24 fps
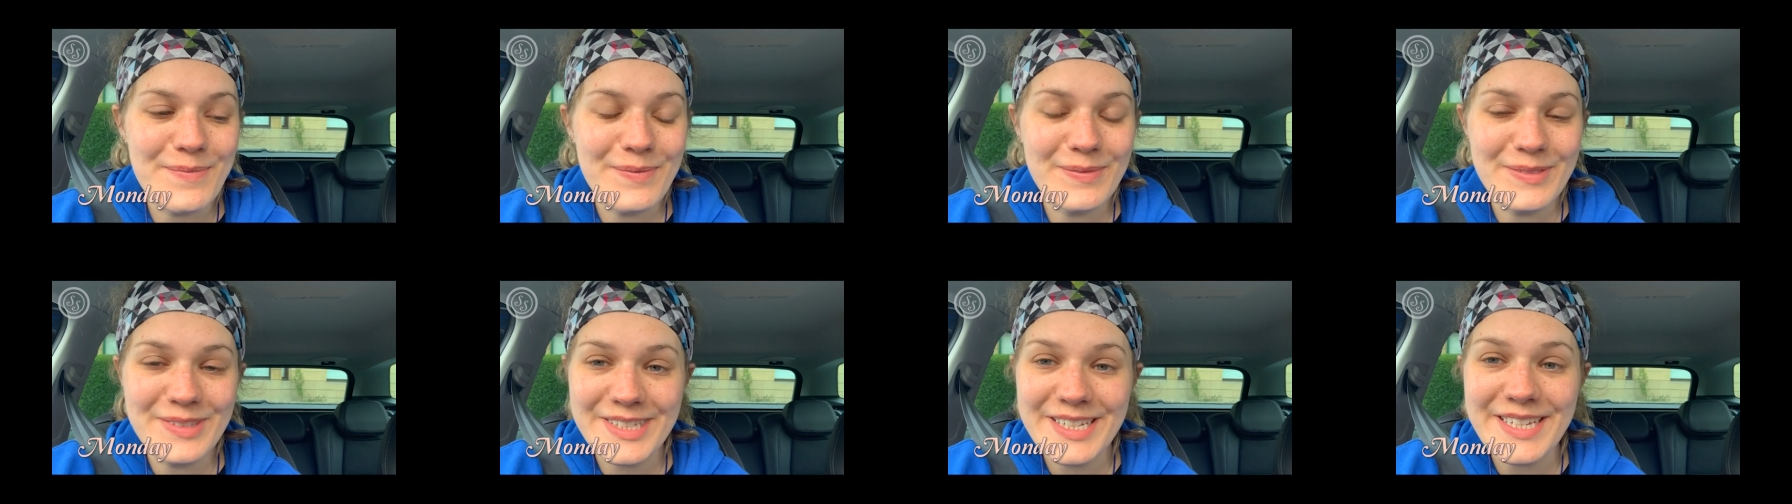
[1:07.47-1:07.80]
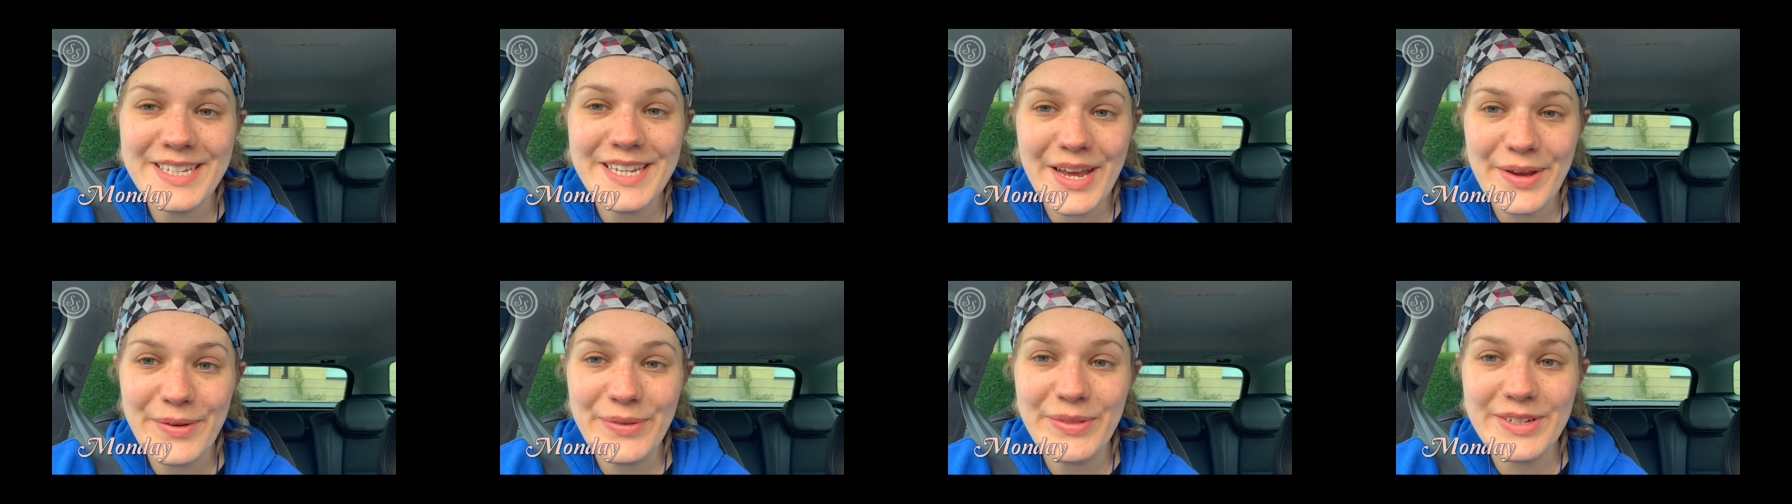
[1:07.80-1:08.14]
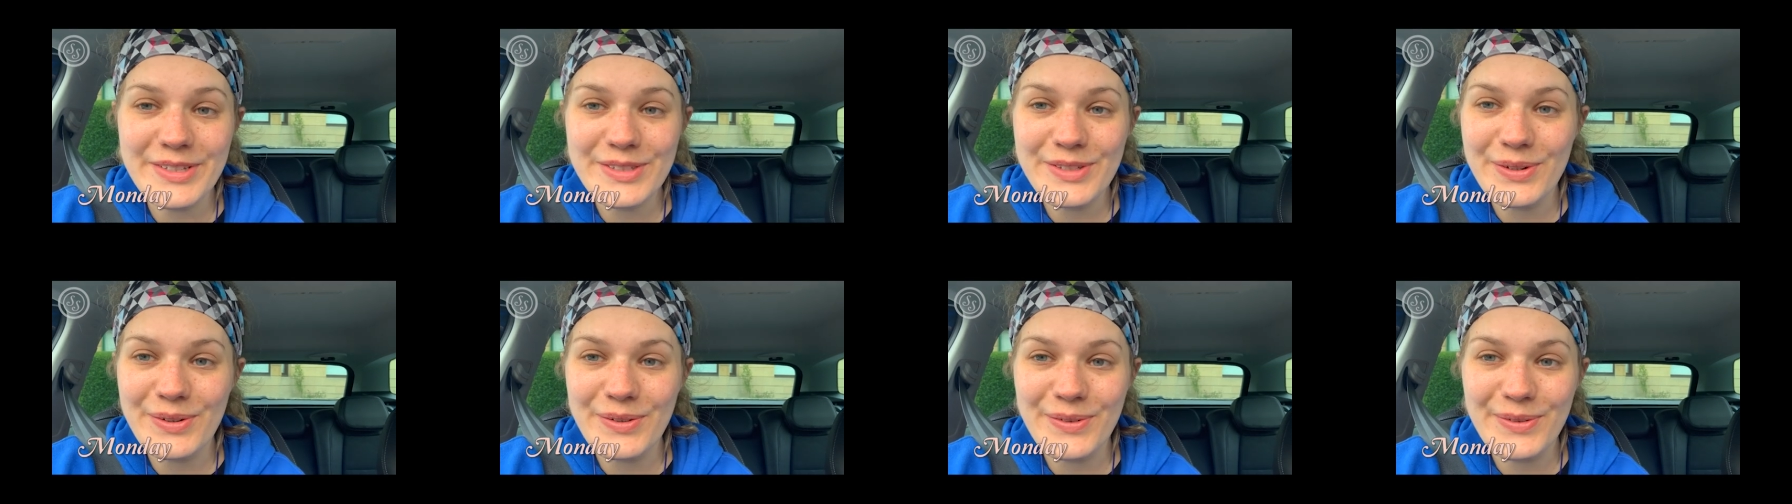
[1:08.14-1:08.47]
See, now that
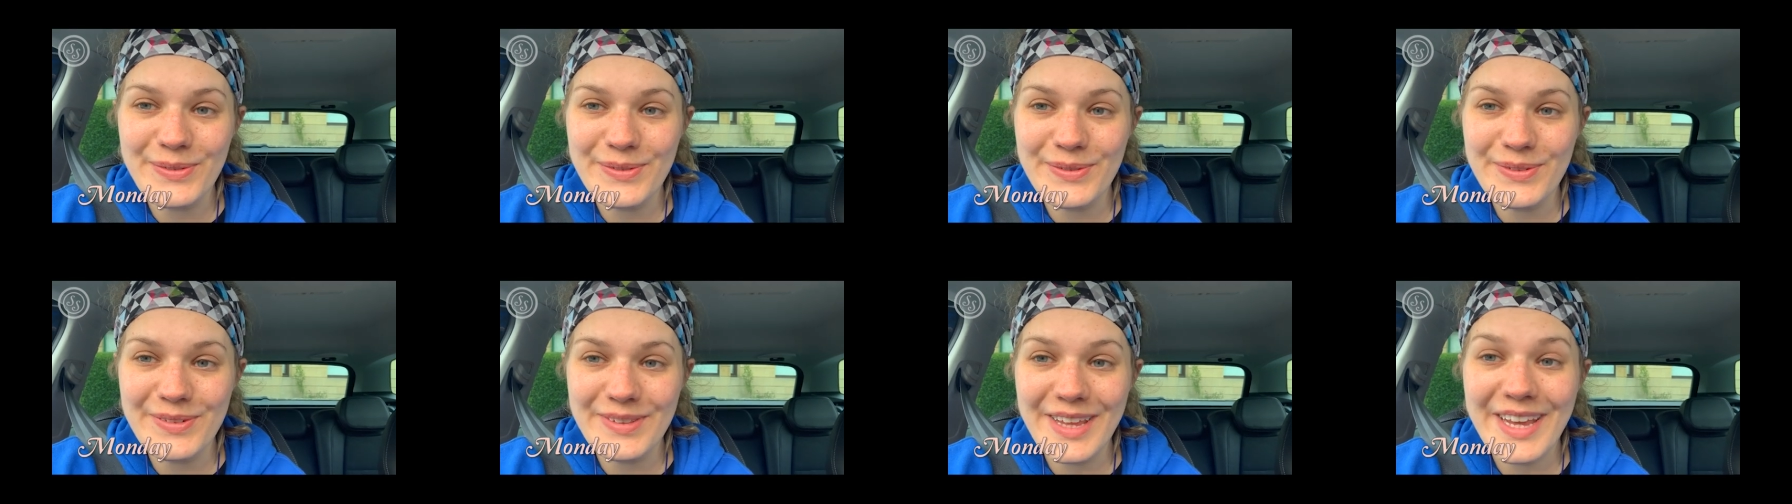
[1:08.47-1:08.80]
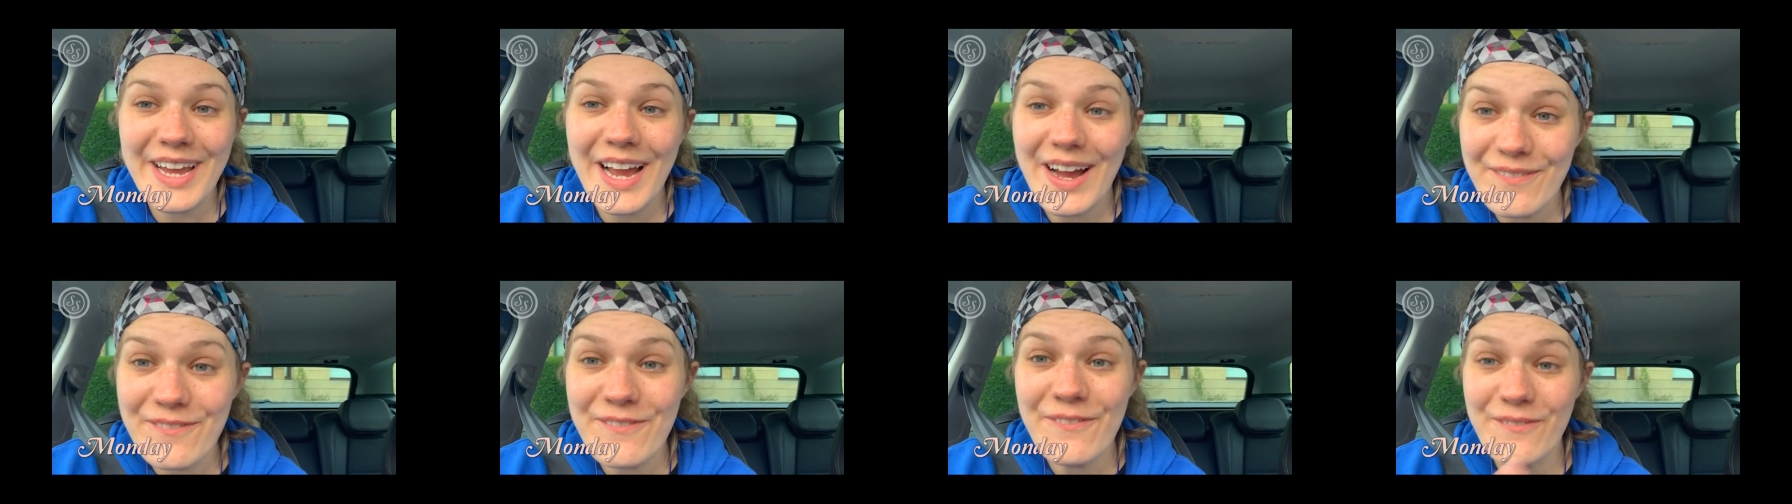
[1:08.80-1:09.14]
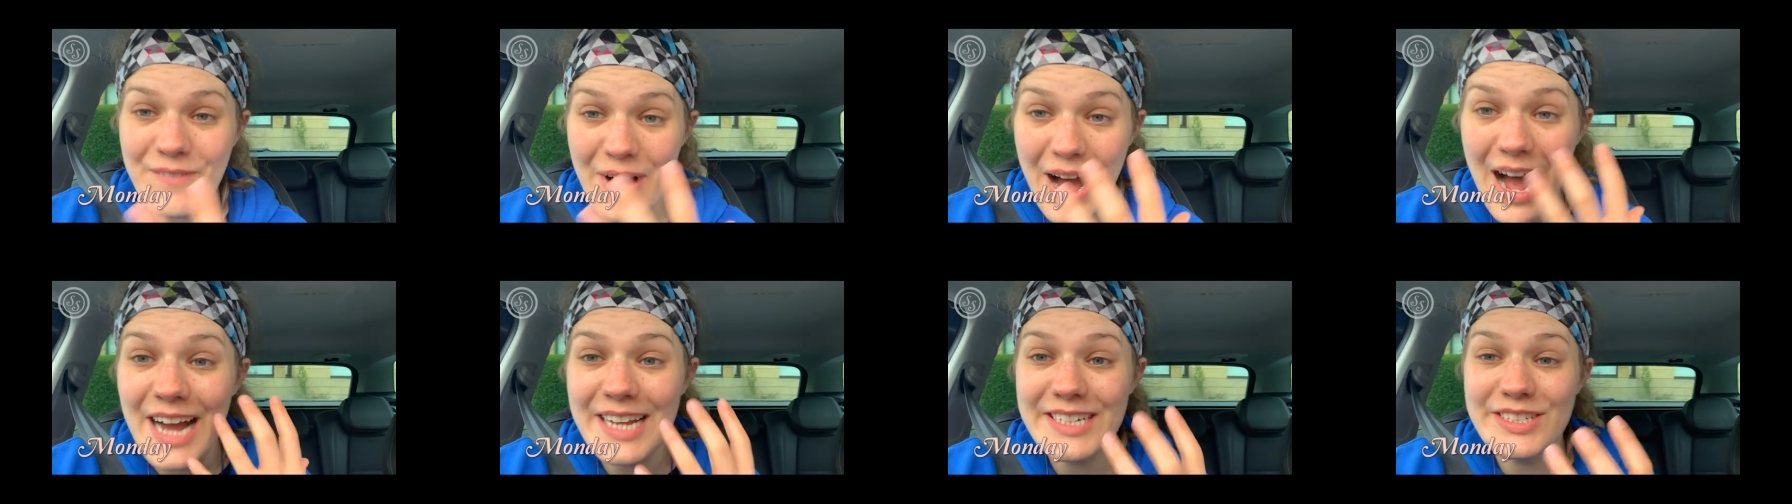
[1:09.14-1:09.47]
it's all like,
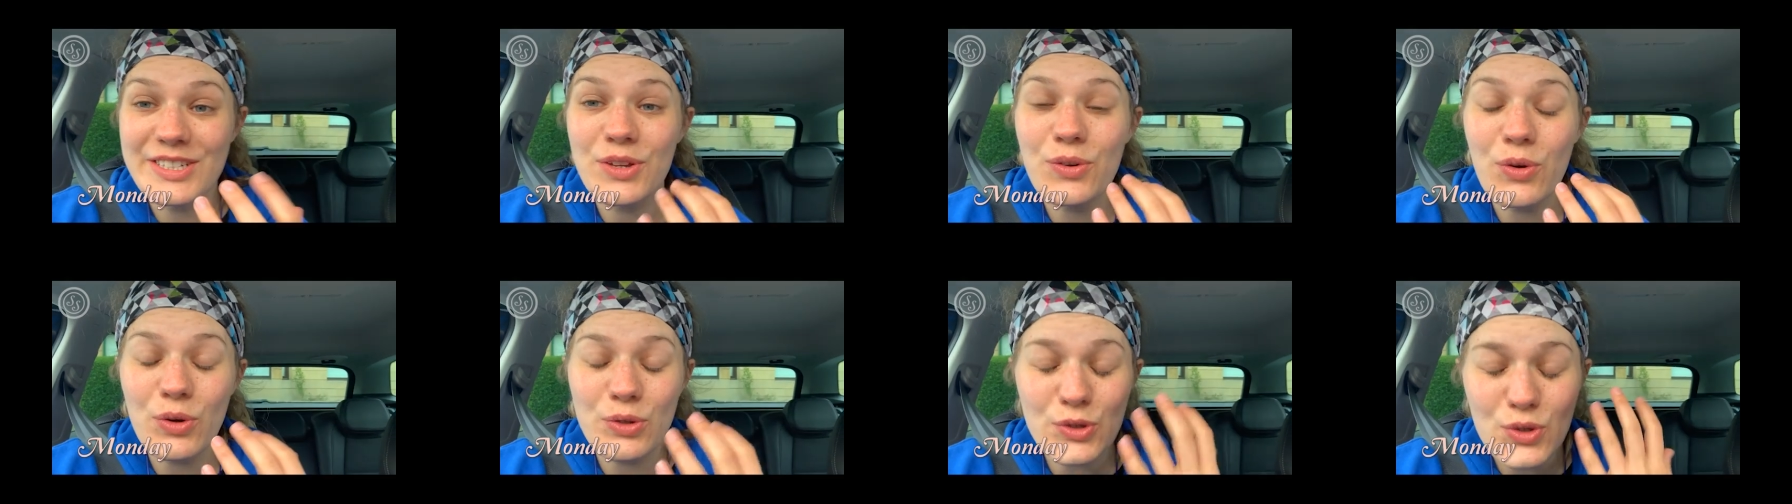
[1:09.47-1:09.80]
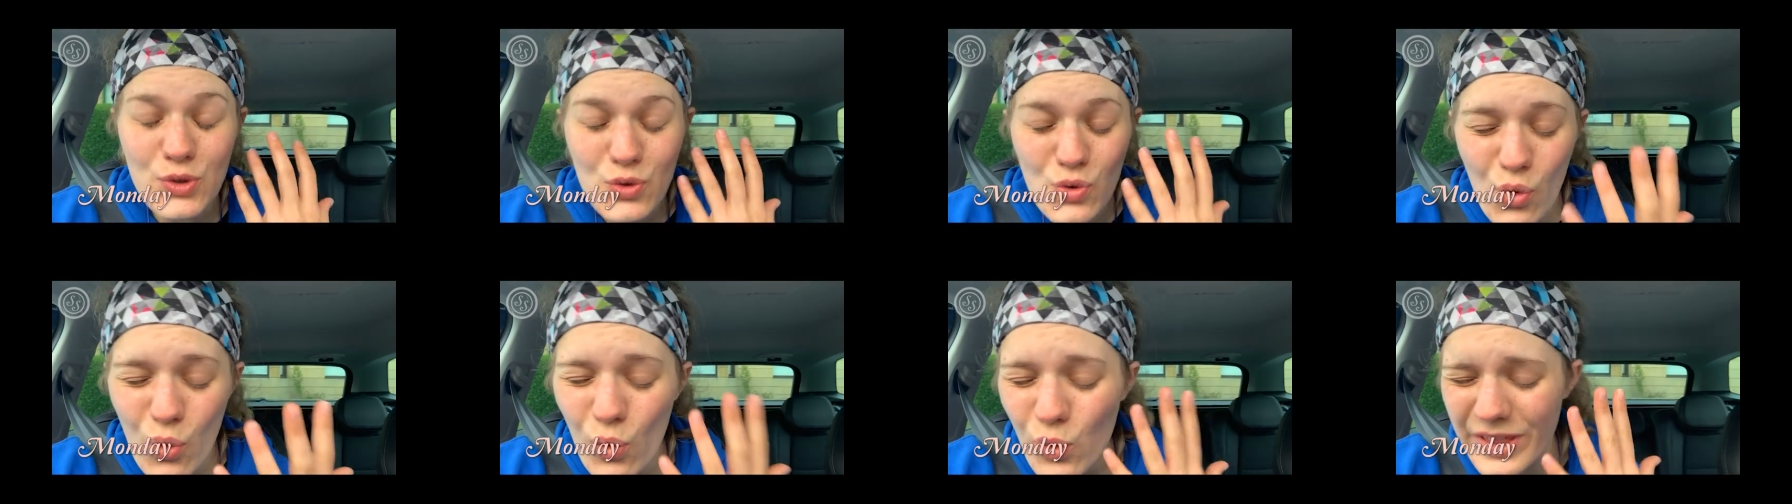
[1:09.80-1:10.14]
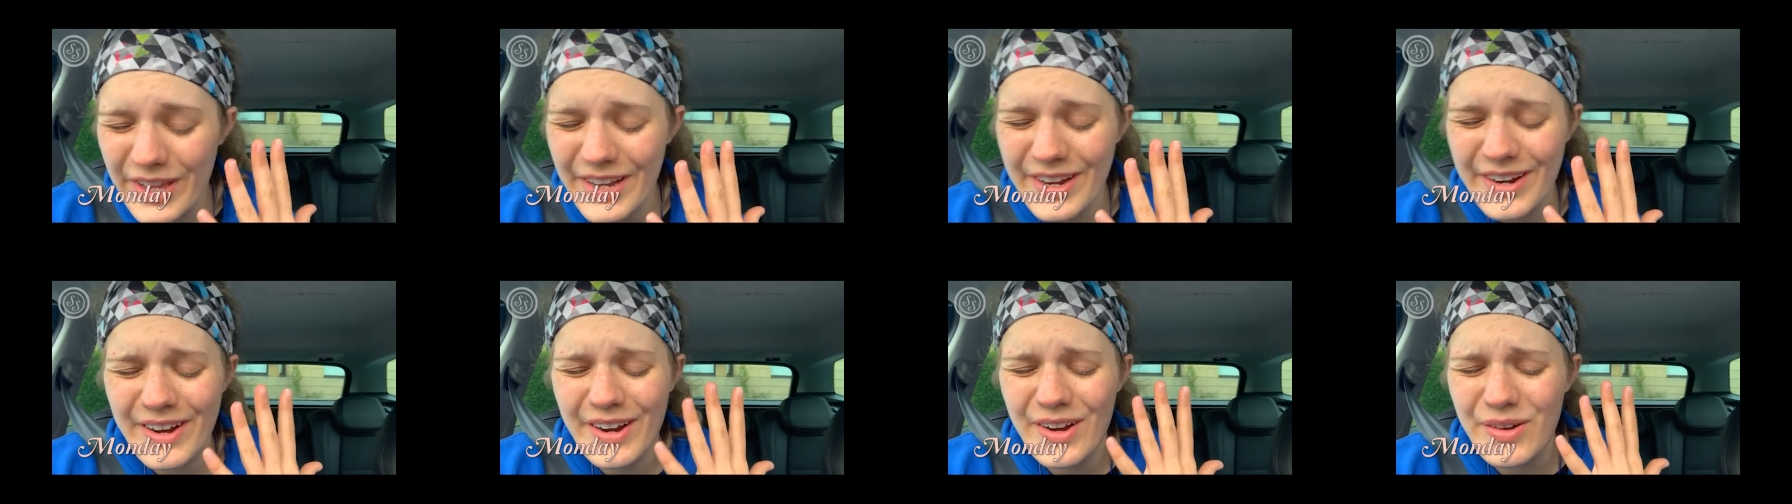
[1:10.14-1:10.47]
I actually got to go
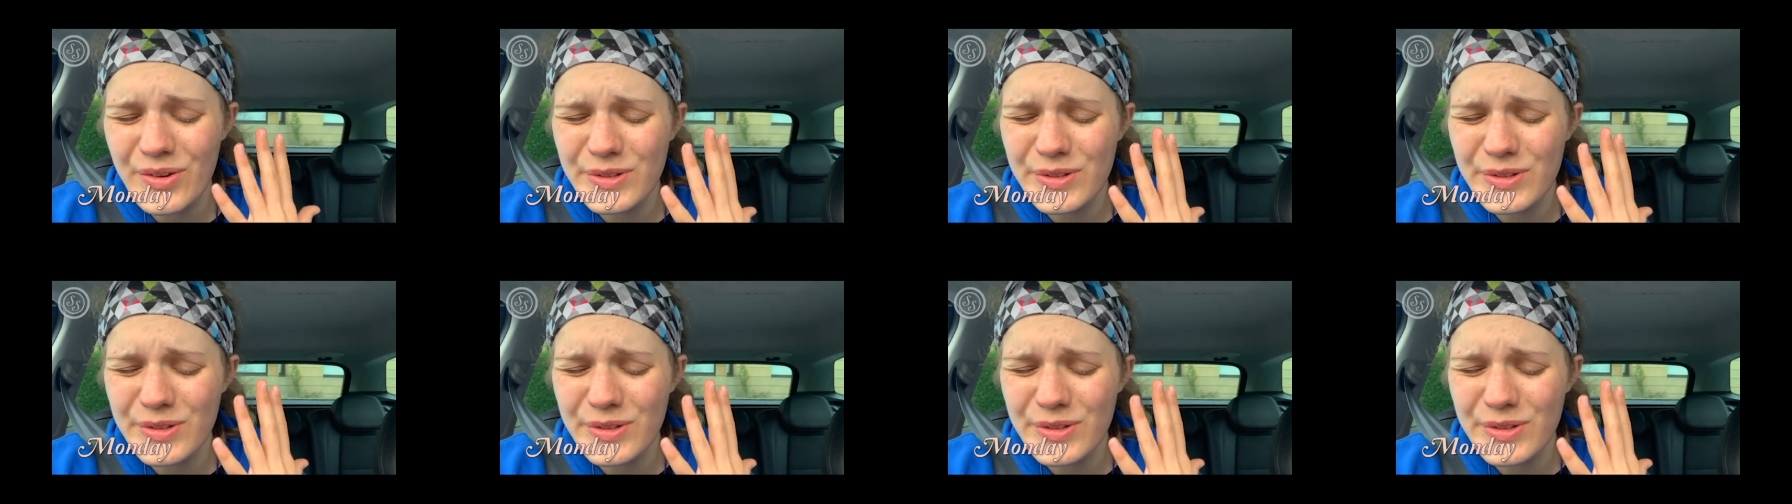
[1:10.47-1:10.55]
there.